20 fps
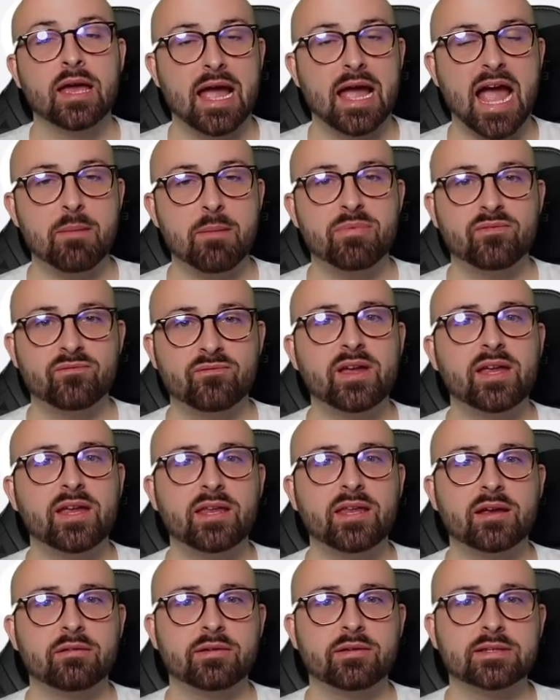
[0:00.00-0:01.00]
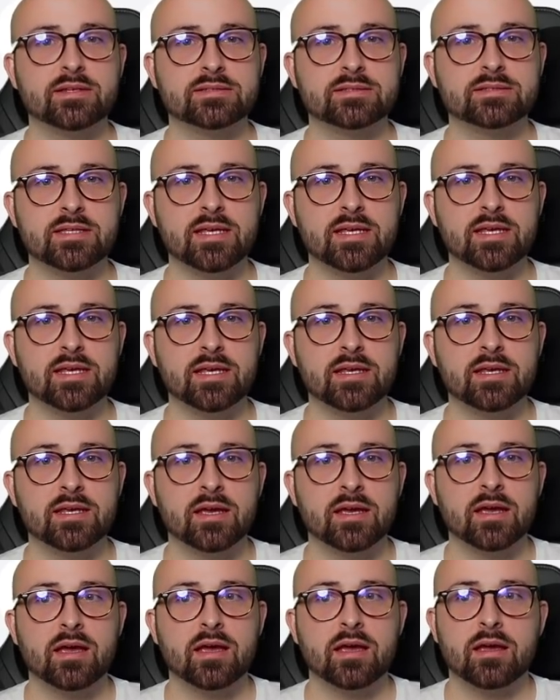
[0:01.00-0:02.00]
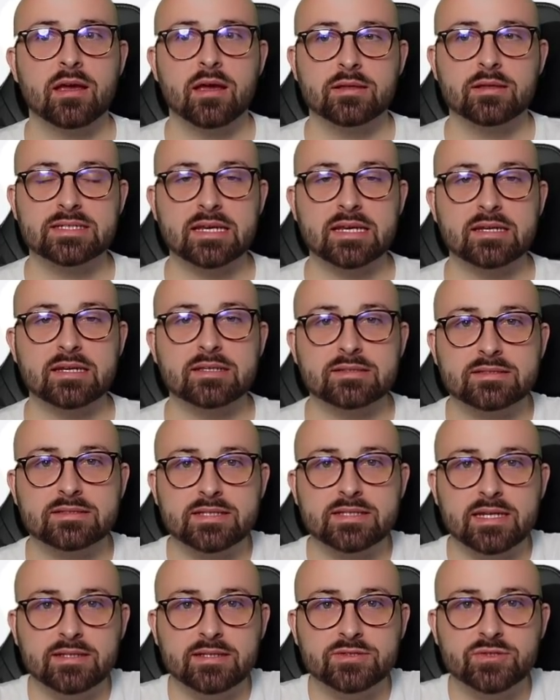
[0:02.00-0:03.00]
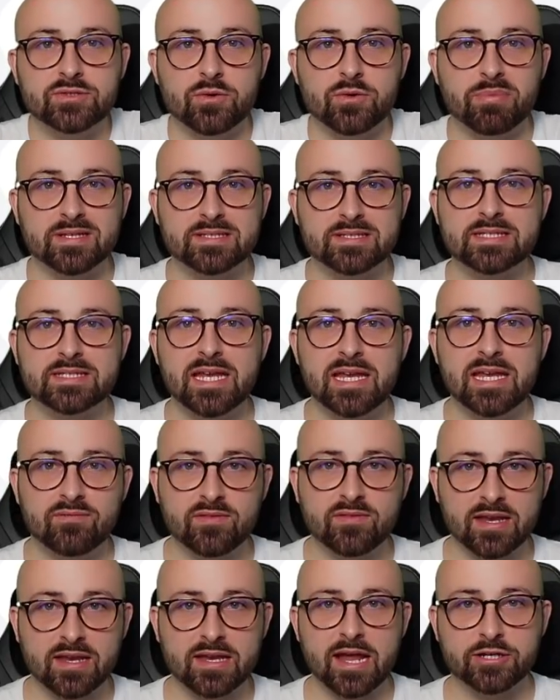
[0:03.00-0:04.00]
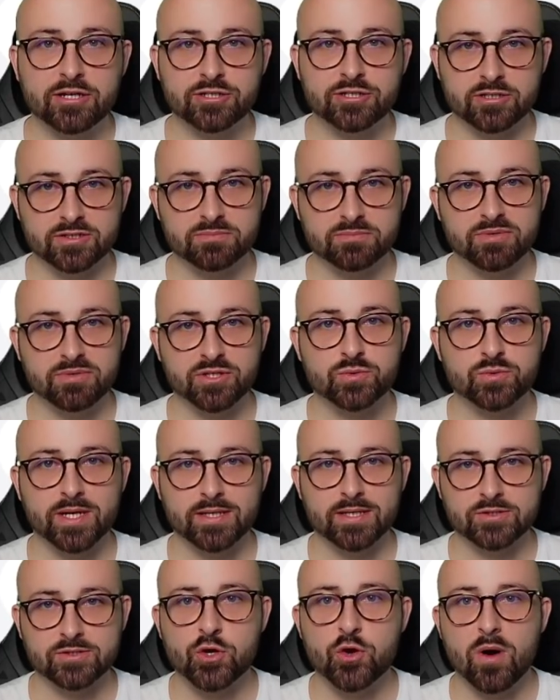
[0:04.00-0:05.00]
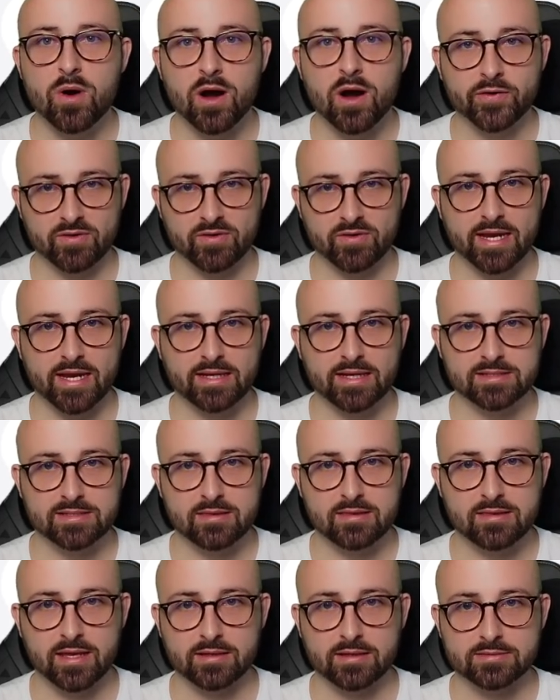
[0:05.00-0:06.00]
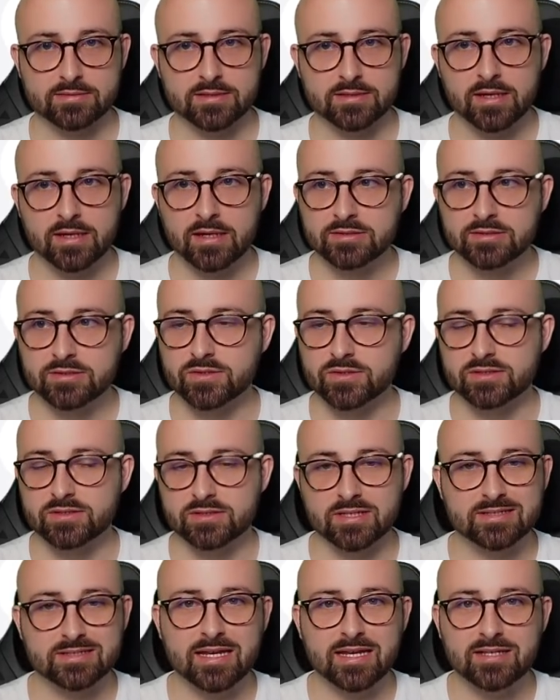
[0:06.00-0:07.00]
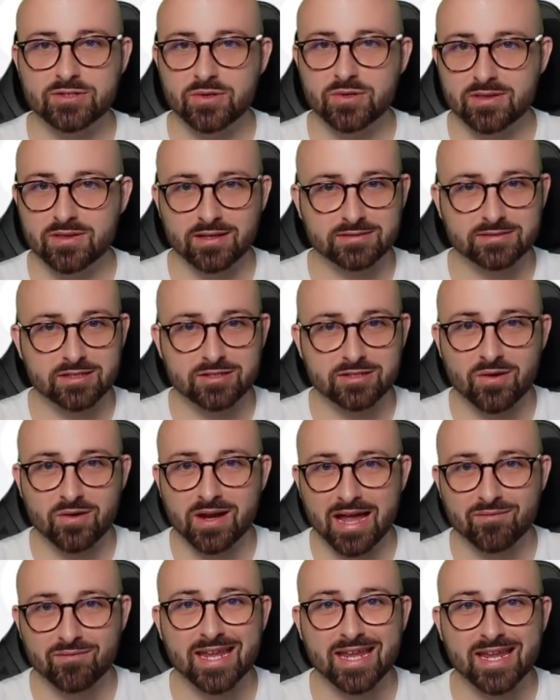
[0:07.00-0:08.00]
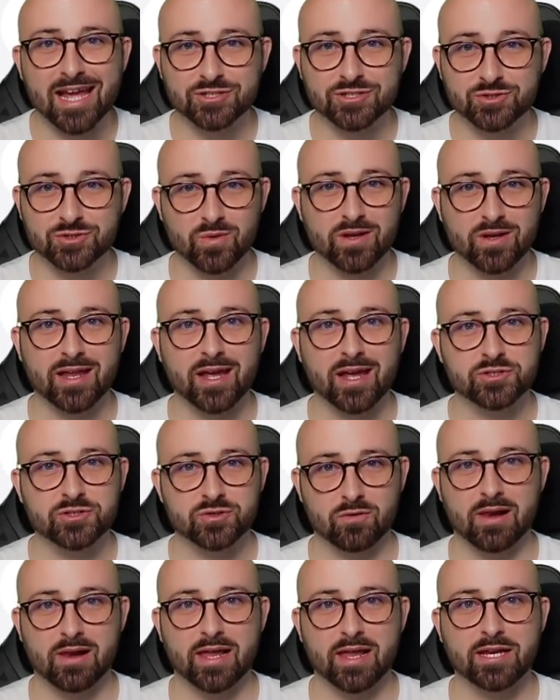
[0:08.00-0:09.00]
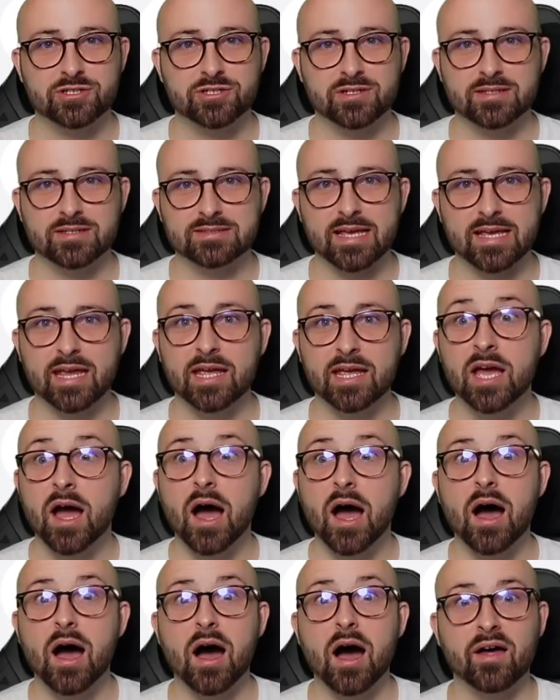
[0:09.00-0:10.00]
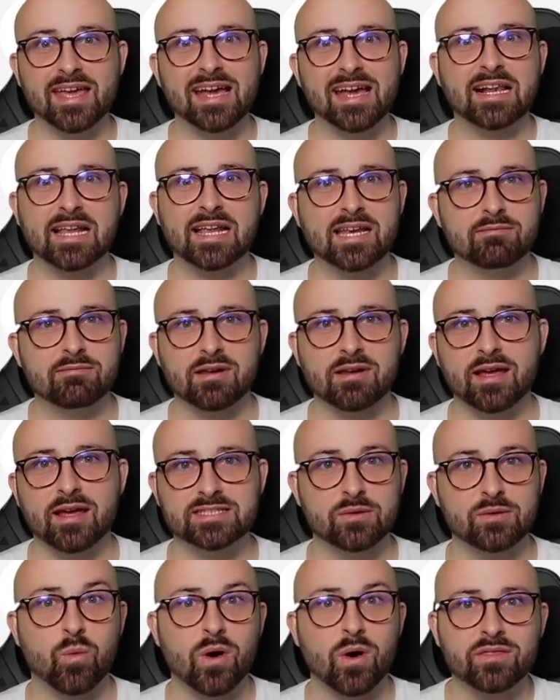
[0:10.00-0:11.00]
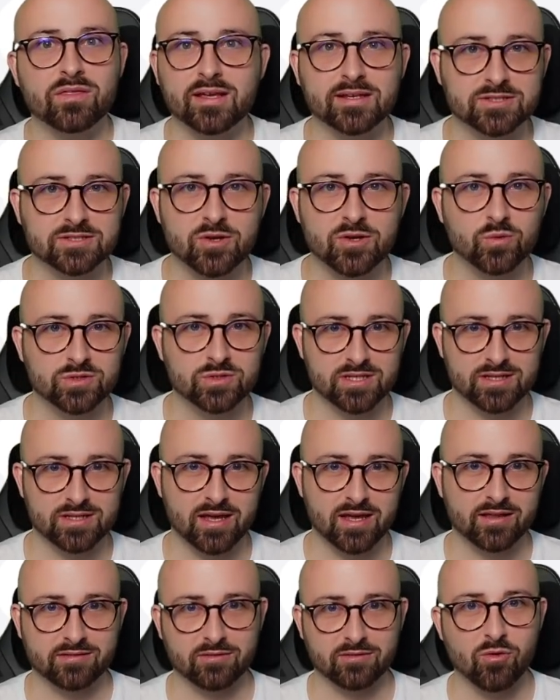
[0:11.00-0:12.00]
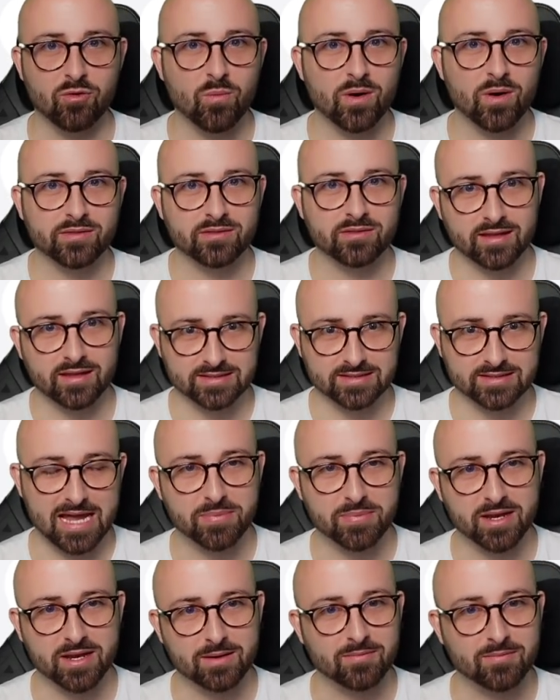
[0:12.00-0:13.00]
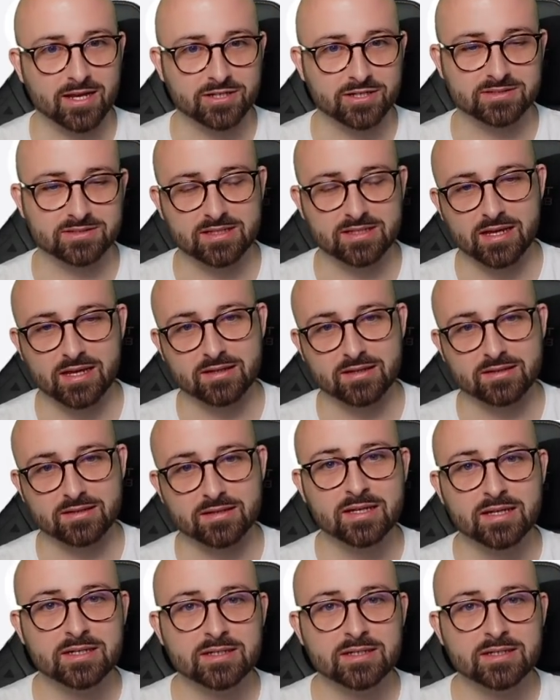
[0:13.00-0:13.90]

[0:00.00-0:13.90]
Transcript: Apophenia is the tendency to perceive connections between 2 unrelated things. So to see 2 things that don't have any actual connection or relation and say, they're clearly related, one thing's causing the other, or one thing is happening in relation to the other.